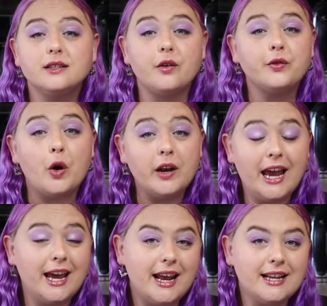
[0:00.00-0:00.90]
So I've gone
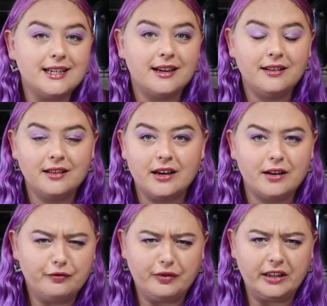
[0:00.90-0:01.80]
ahead and done
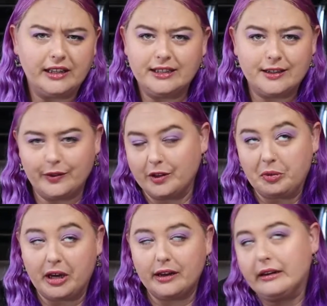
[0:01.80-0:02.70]
the really difficult
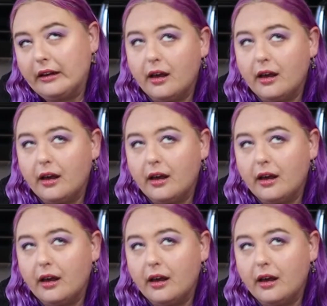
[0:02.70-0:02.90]
part